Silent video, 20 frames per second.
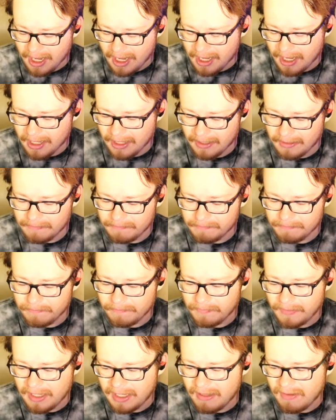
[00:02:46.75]

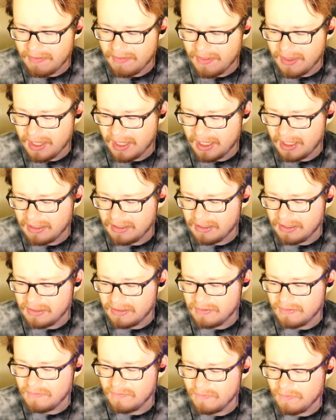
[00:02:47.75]
And
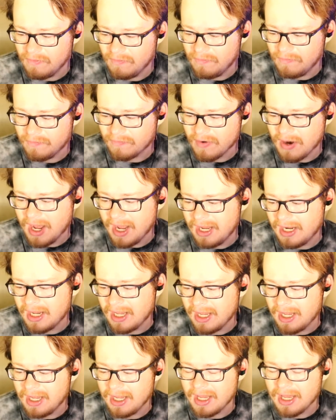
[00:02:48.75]
then
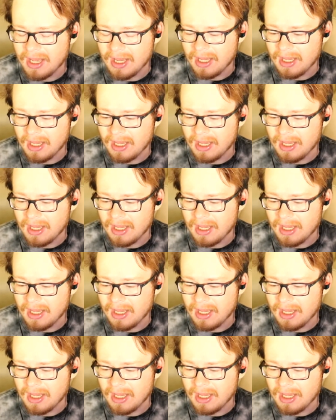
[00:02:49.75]
Friday,